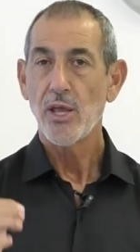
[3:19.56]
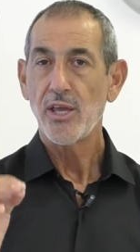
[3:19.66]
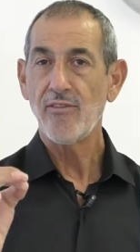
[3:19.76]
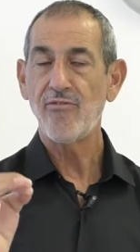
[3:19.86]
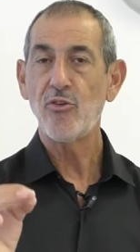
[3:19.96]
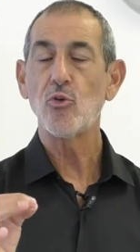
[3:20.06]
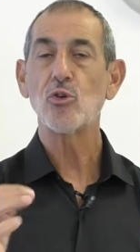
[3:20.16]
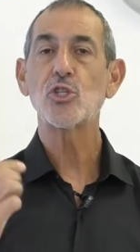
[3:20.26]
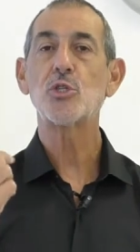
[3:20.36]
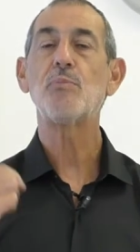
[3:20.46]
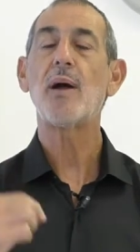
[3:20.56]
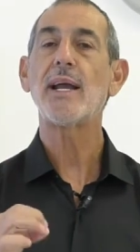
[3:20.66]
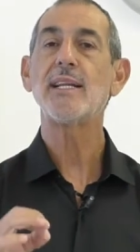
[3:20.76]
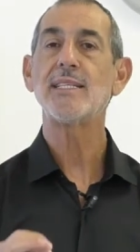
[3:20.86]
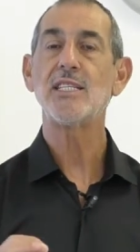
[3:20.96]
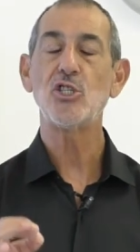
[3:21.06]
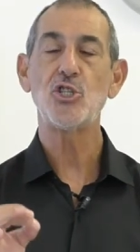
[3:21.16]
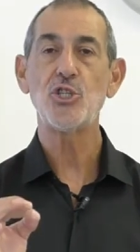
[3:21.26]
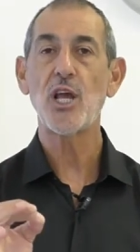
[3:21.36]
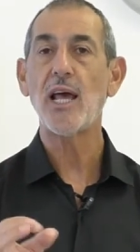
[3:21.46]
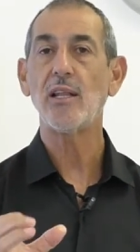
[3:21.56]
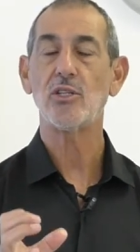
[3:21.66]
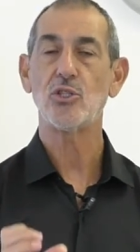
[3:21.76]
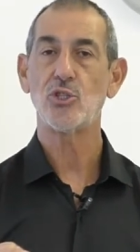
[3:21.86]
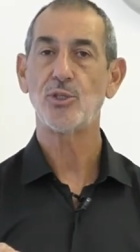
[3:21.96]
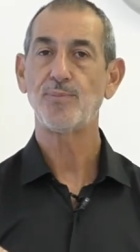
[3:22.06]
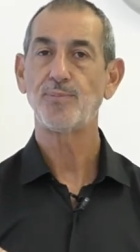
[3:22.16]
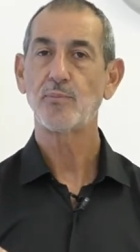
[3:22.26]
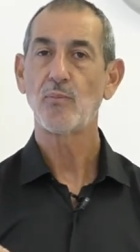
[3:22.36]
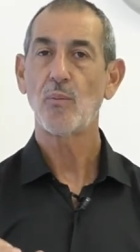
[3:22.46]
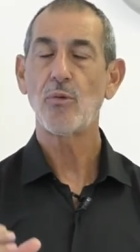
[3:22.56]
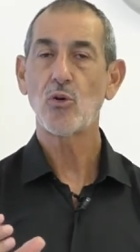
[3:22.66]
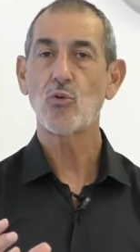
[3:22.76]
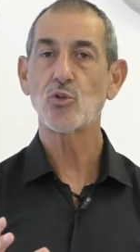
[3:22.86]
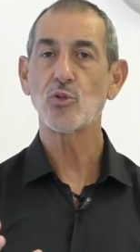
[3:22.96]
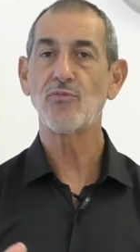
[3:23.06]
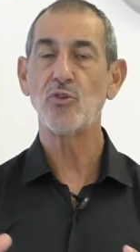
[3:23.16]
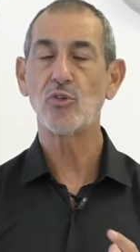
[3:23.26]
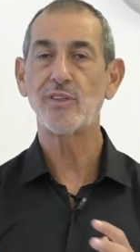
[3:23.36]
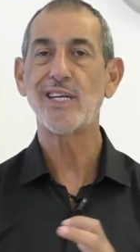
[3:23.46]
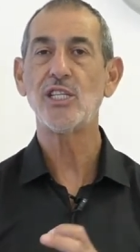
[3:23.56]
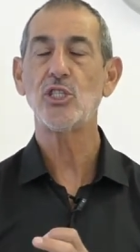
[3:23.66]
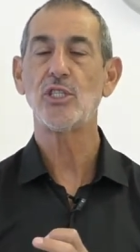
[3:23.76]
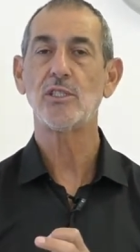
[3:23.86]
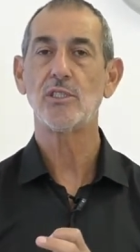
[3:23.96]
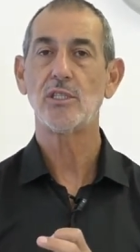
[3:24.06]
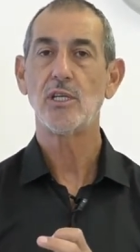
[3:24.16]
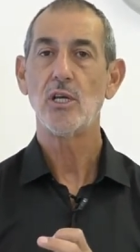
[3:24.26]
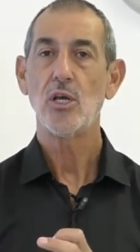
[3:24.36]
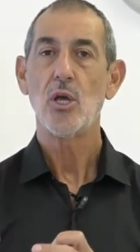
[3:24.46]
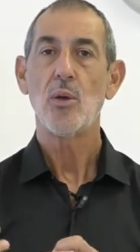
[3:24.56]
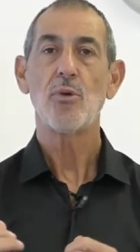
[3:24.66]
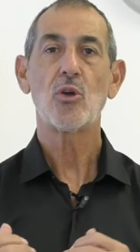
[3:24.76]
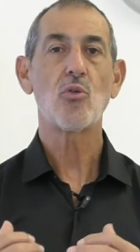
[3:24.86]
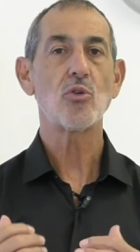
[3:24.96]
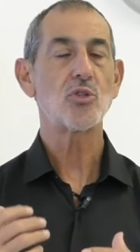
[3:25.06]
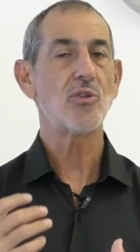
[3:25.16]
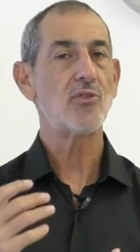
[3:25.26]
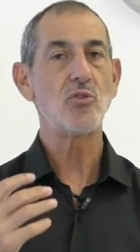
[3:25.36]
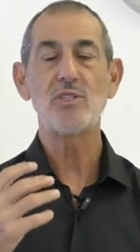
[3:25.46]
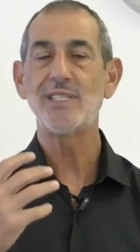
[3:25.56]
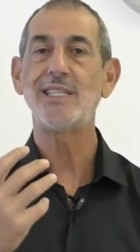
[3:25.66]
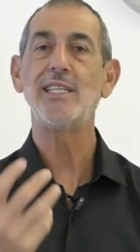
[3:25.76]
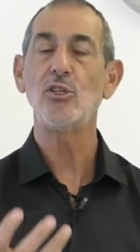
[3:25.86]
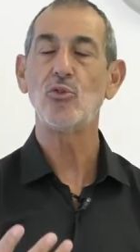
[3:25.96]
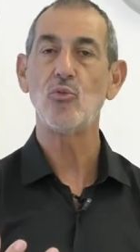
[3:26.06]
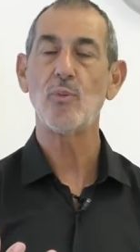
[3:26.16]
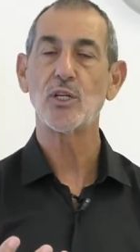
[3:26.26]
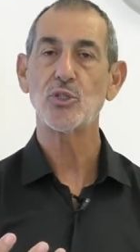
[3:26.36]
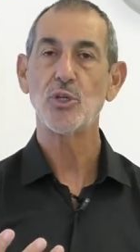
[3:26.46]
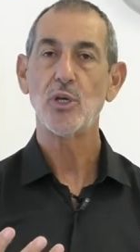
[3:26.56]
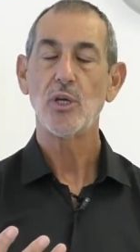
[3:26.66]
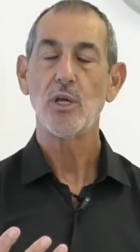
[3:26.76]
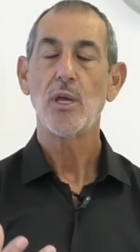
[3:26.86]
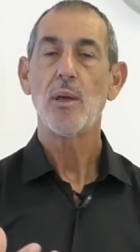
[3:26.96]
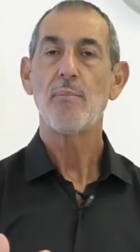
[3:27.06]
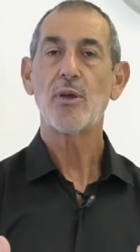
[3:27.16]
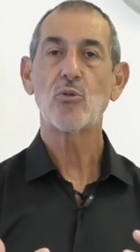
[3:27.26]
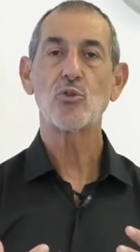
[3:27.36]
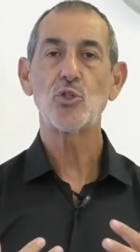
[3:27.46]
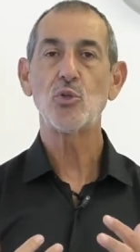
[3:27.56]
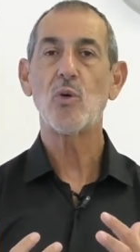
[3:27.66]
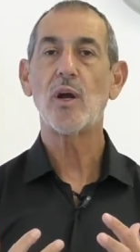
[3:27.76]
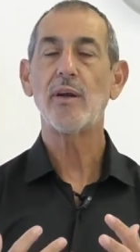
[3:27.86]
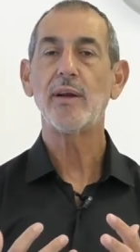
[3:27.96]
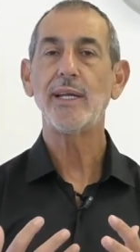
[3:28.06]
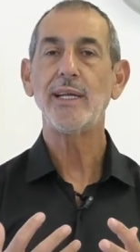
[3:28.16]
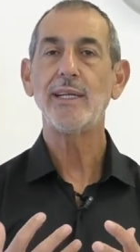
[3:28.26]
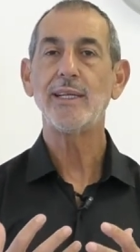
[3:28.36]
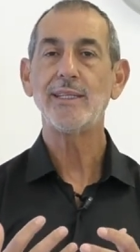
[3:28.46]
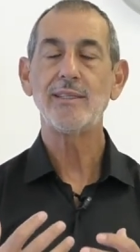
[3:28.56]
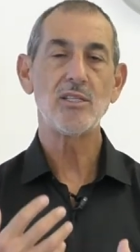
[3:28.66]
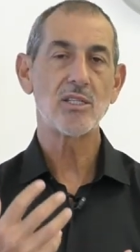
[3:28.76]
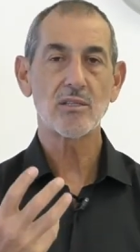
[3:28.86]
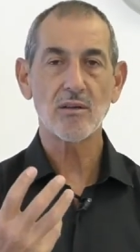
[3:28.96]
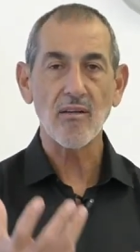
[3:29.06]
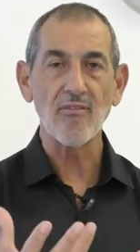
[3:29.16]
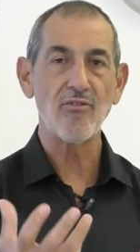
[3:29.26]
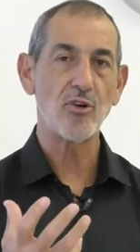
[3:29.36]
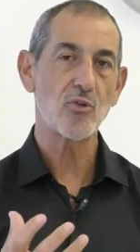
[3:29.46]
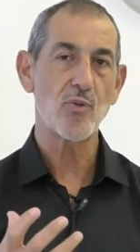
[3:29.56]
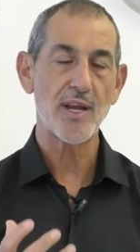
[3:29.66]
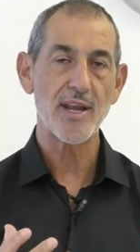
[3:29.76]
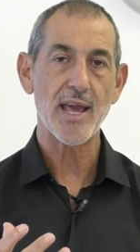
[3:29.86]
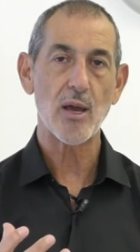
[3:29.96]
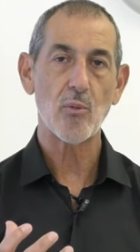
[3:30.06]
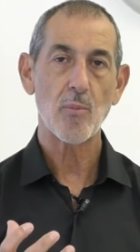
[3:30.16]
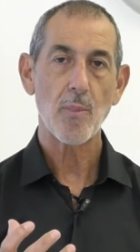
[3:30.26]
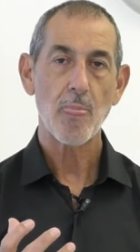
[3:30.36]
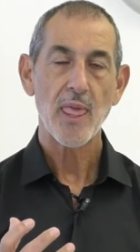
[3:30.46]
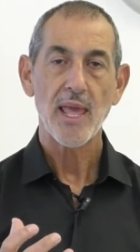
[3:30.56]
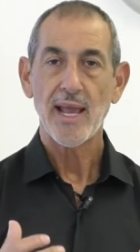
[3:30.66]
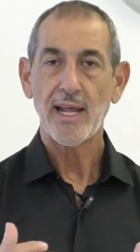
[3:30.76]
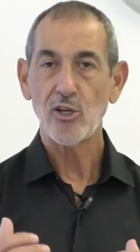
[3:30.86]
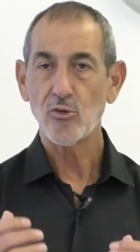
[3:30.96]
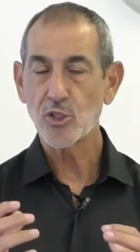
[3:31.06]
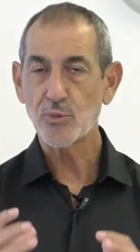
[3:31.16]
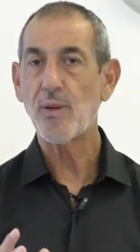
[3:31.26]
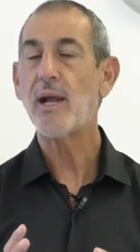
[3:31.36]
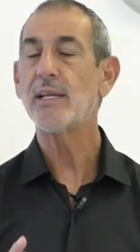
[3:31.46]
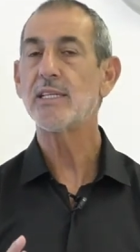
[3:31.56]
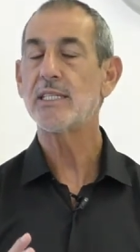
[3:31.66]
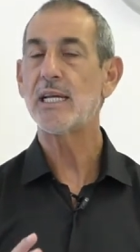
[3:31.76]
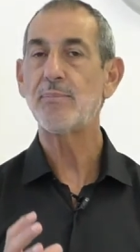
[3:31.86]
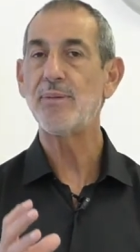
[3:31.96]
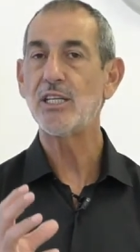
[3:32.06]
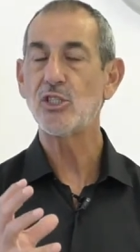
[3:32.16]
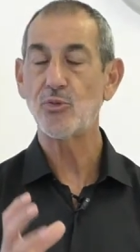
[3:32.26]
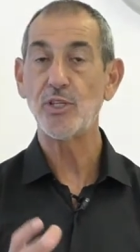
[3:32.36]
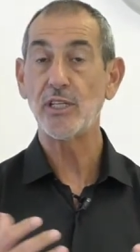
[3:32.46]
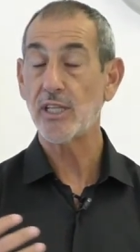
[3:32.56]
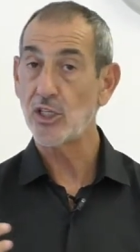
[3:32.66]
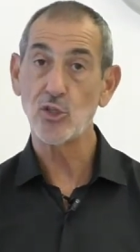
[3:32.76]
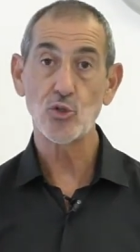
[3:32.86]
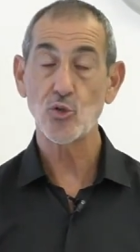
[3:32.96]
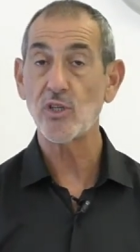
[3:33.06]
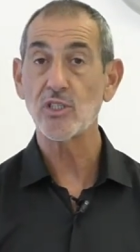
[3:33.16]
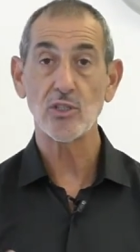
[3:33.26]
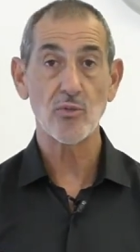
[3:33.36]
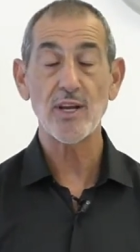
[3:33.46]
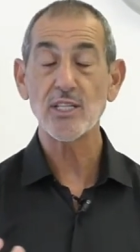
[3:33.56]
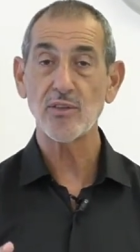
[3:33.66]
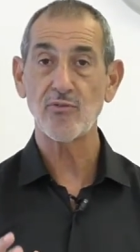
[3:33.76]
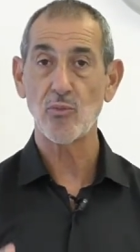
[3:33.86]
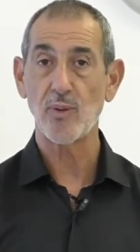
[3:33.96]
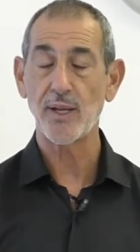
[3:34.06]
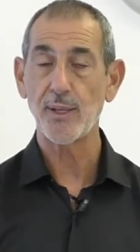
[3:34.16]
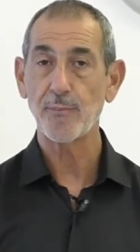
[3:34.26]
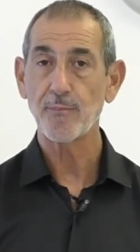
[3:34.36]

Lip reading: If your spine is in challenge because of your tensions, because of you sitting too much, because you are in discomfort right now and your spine is not being treated and your joints and the rest of your body,